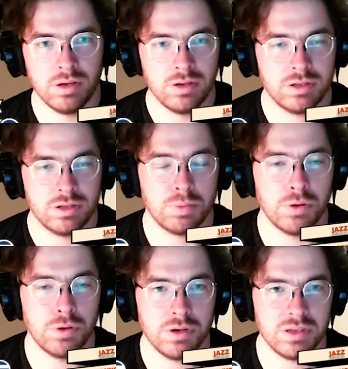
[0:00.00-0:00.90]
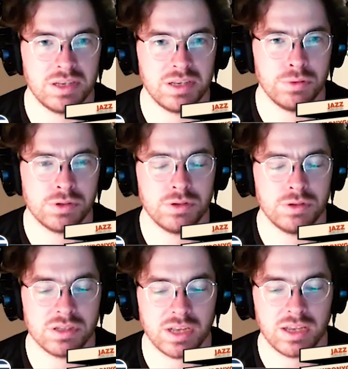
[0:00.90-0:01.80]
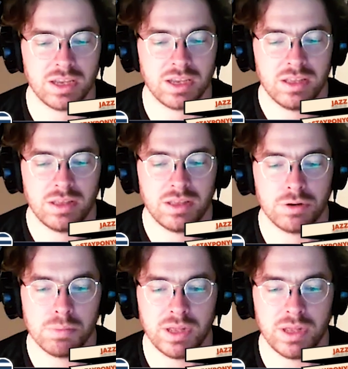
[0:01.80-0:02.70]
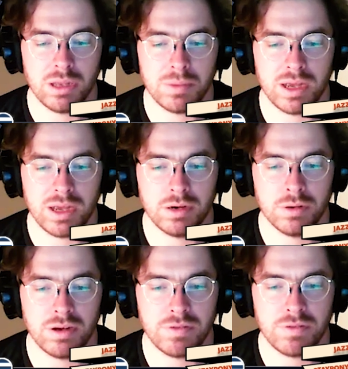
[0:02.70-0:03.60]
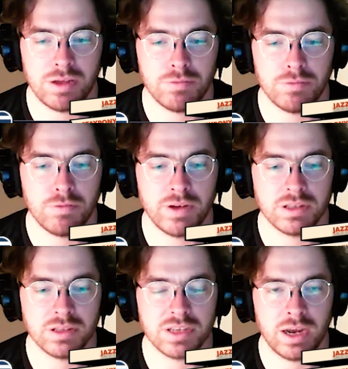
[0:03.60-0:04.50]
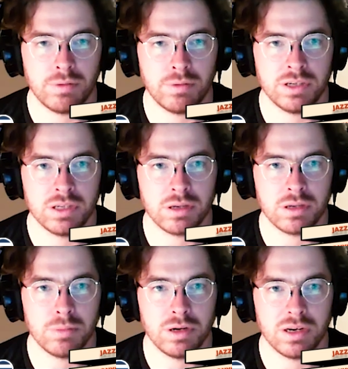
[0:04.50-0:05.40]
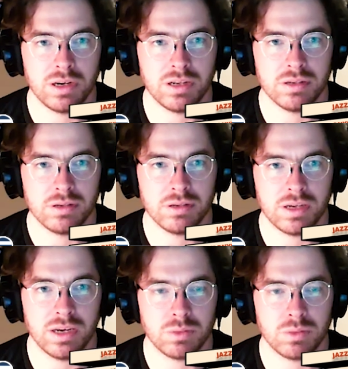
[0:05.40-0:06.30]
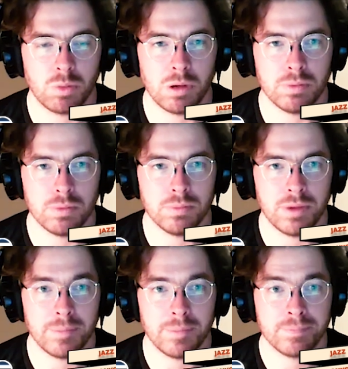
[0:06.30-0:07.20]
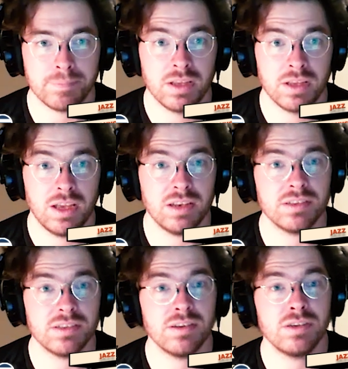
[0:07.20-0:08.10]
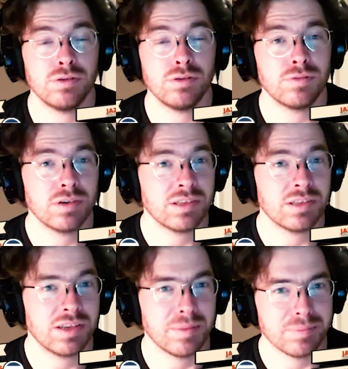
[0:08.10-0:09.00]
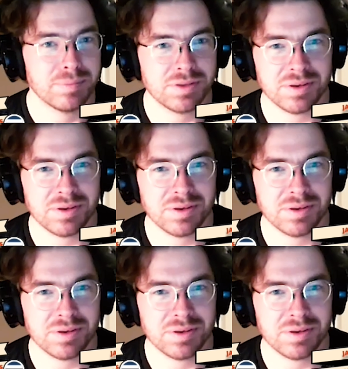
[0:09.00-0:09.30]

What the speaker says: supporters, and also just they were complaining about not enough AFL funds to outreach in the community and connect with people, but there's an issue for another time. So.